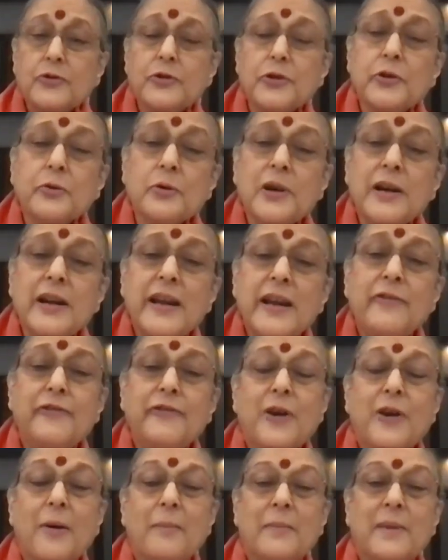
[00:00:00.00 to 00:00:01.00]
duly
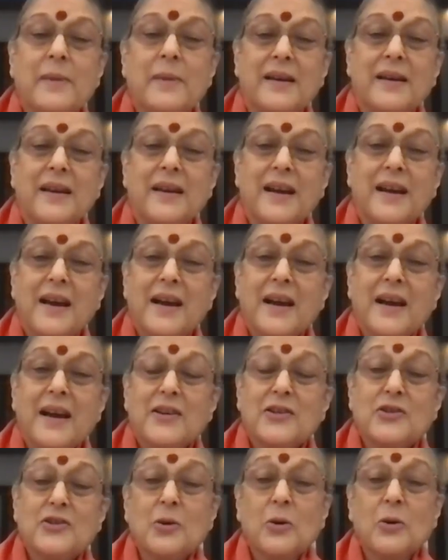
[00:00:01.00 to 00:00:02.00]
from me.
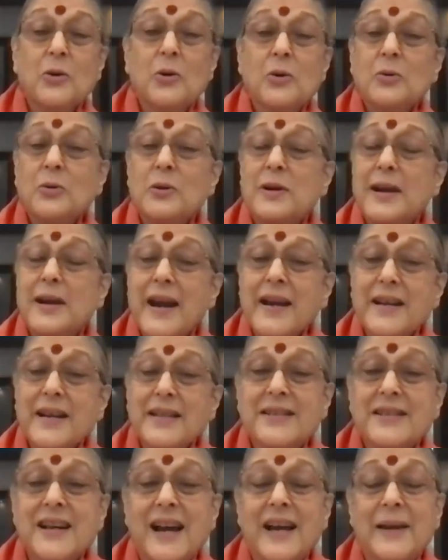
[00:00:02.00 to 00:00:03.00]
So
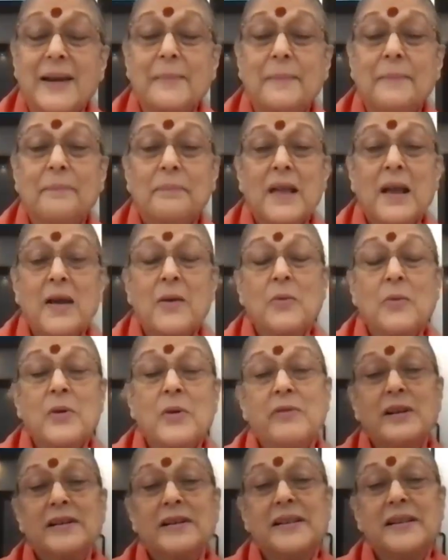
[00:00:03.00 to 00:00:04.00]
next time
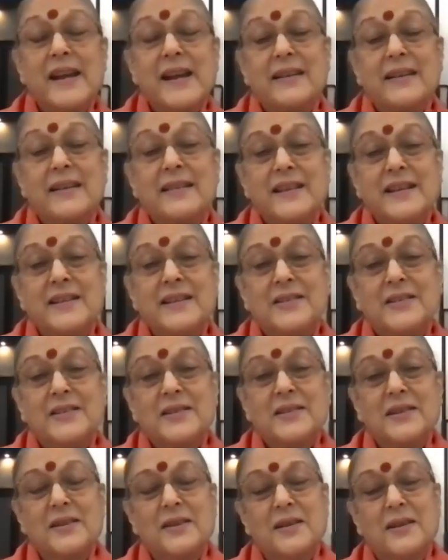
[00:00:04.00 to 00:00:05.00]
we will take
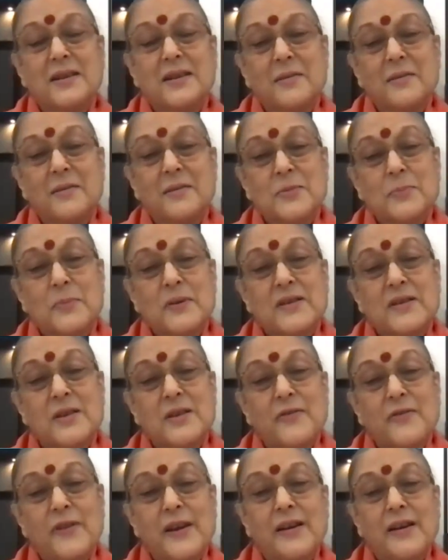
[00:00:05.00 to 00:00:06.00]
these
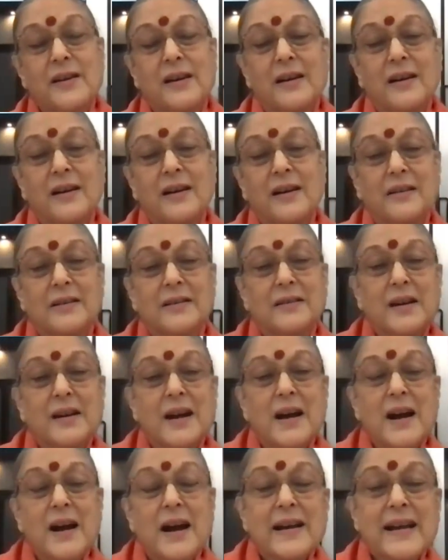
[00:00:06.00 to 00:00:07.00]
specific
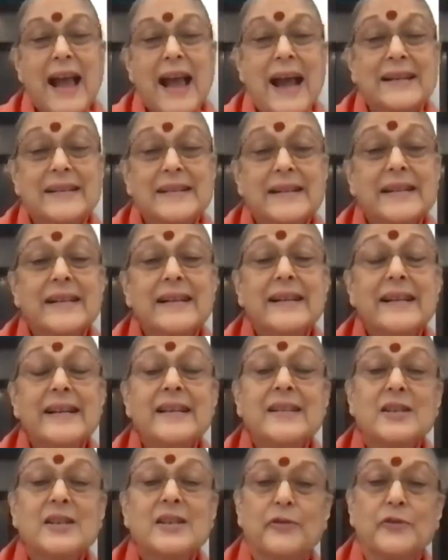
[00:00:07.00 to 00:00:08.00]

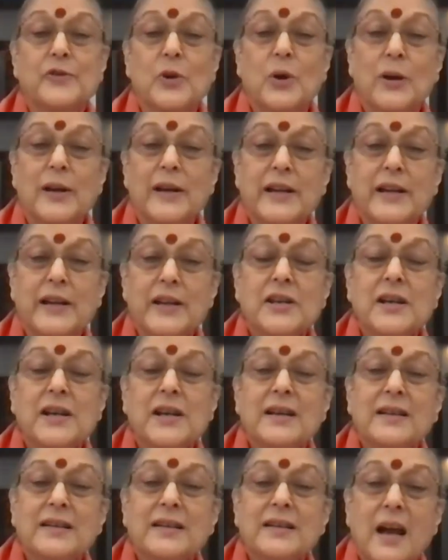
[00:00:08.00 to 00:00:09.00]
categories of knowledge,
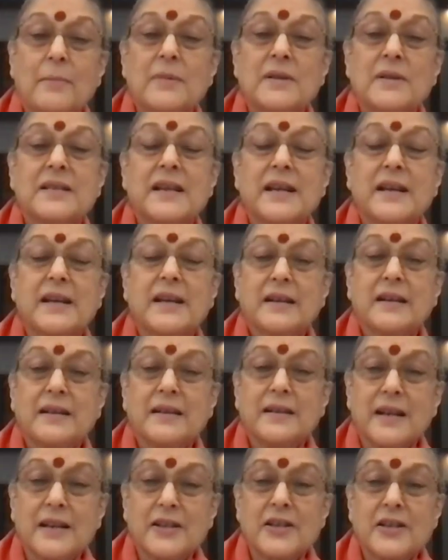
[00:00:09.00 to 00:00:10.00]
tamasic,
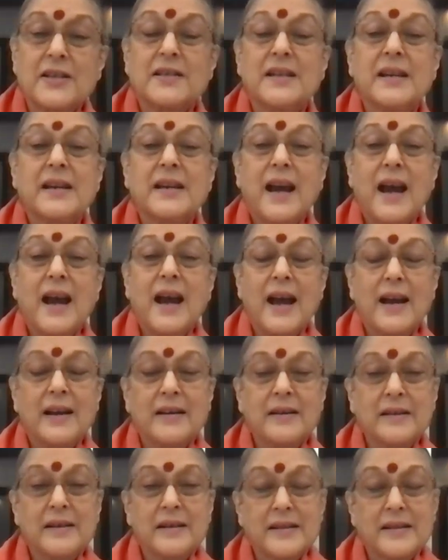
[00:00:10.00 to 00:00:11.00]
rajasic,
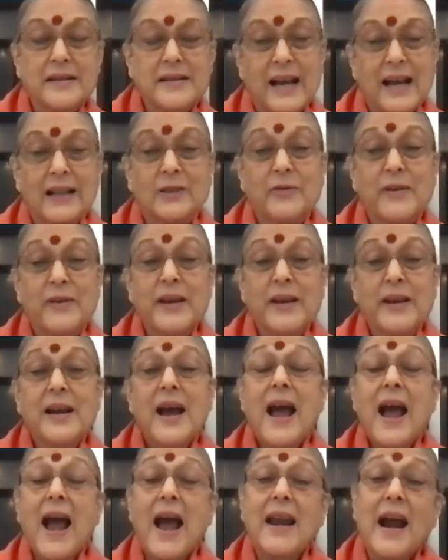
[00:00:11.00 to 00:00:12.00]
and sattvic.
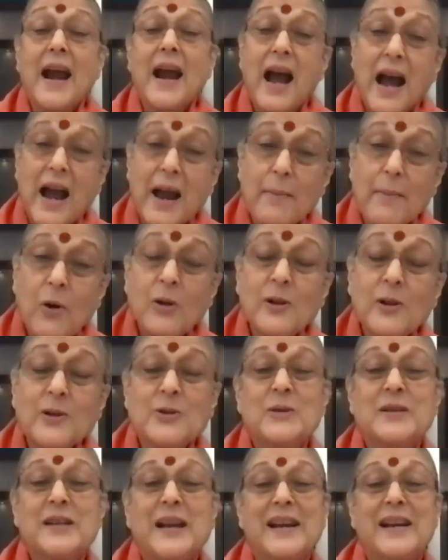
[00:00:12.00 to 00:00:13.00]
And I'm
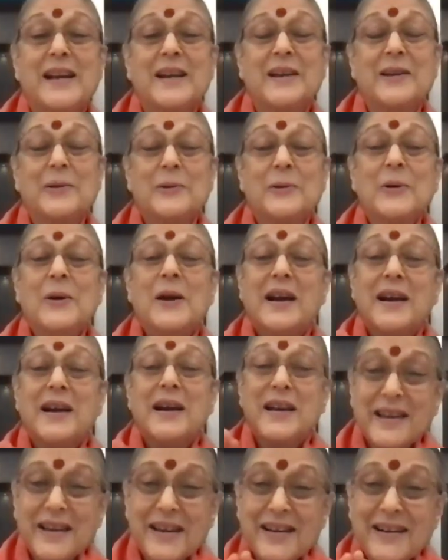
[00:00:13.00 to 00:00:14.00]
also telling you,
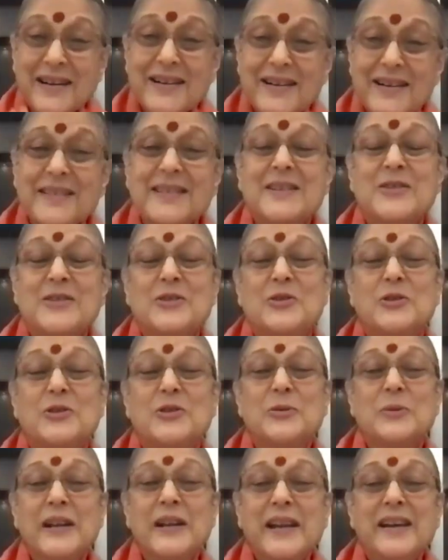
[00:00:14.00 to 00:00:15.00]
hear this
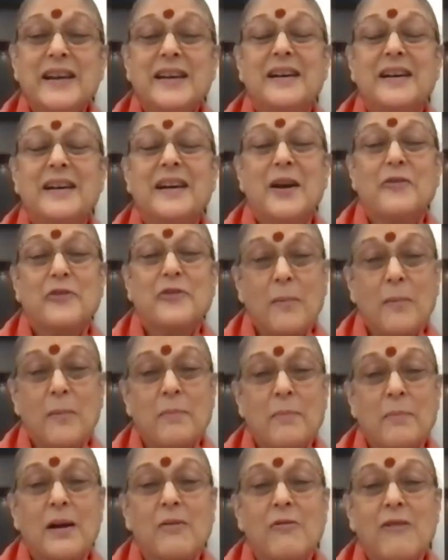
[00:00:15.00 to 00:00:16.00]
duly
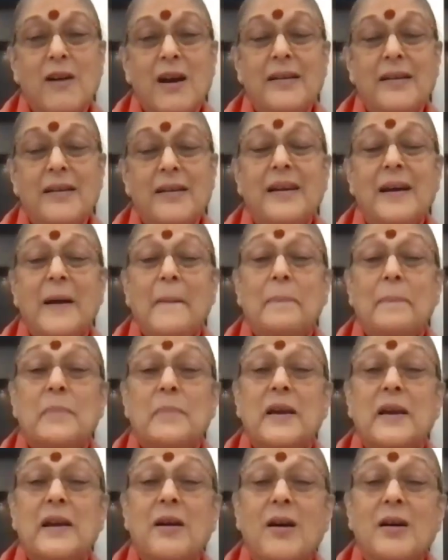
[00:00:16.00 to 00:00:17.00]
from Bhagwan,
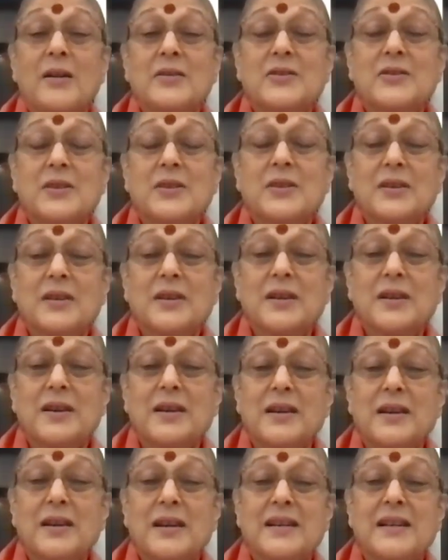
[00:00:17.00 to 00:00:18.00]
because
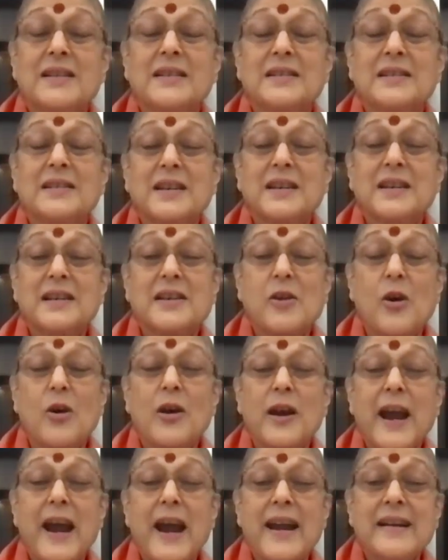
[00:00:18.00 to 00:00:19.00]
it is
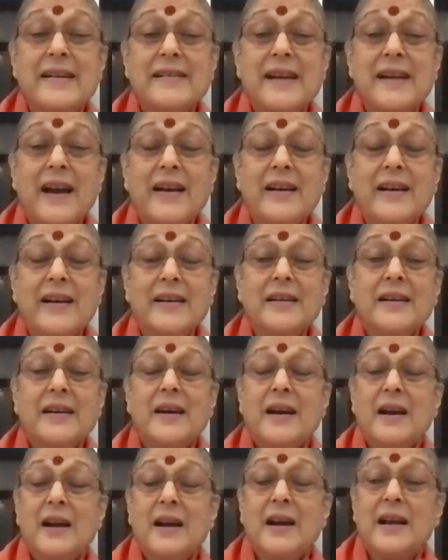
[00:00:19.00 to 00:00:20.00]
your entire
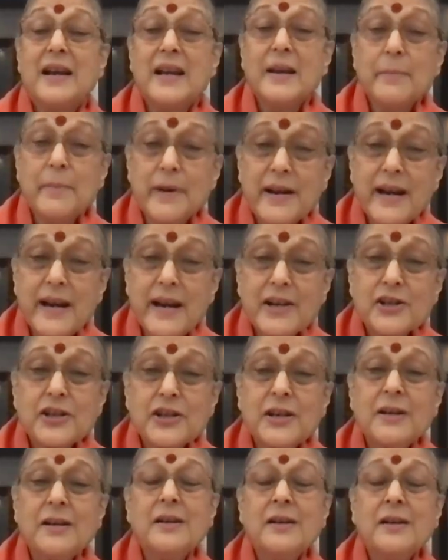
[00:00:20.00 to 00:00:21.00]

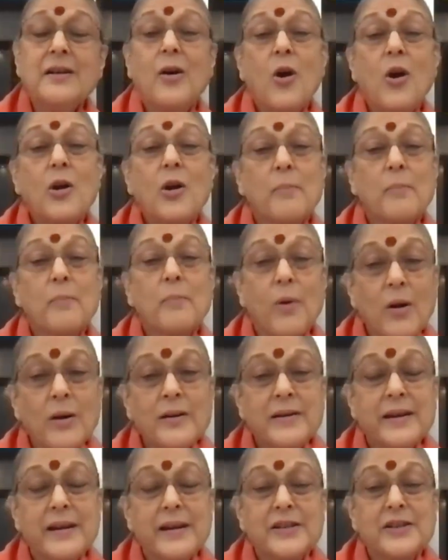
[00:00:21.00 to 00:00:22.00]
liberation or
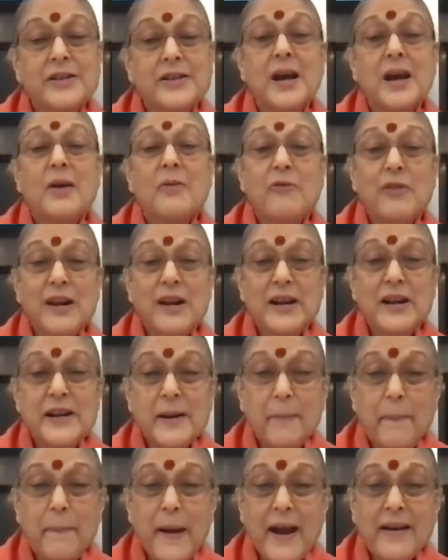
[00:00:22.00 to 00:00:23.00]
bondage will
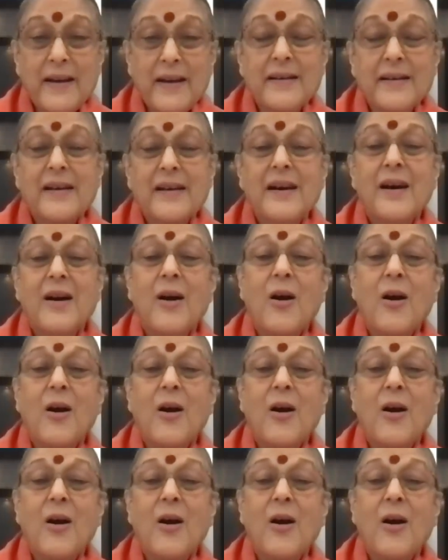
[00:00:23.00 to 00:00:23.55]
depend